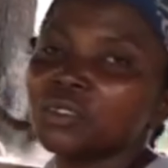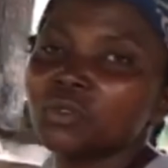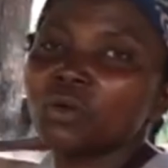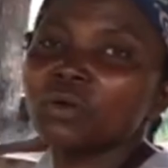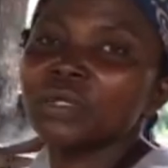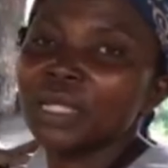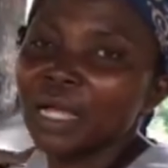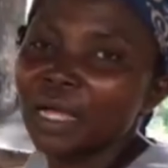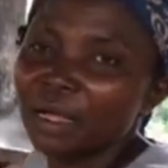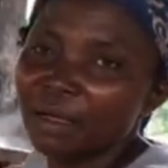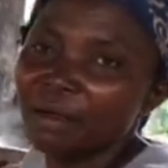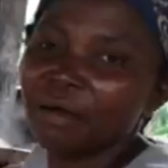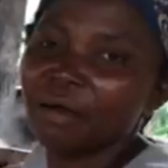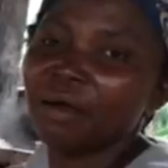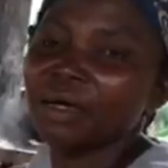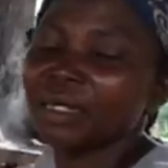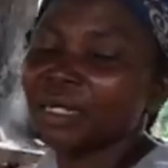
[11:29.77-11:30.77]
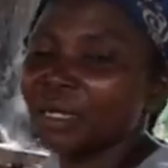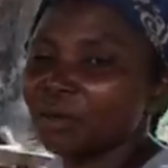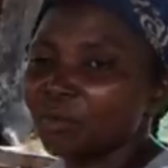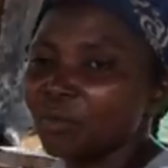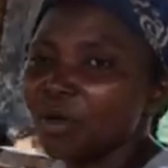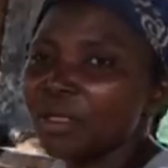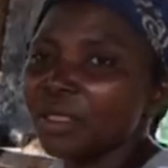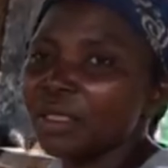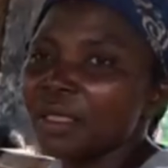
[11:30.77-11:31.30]
soya na
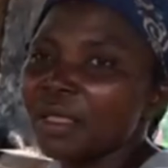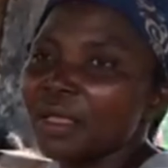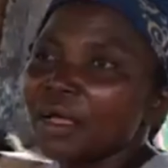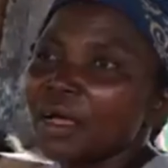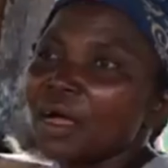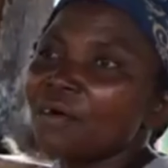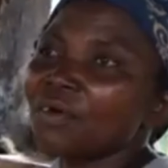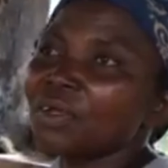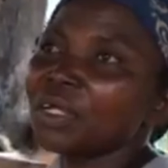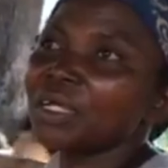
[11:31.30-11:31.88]
kwe. Awa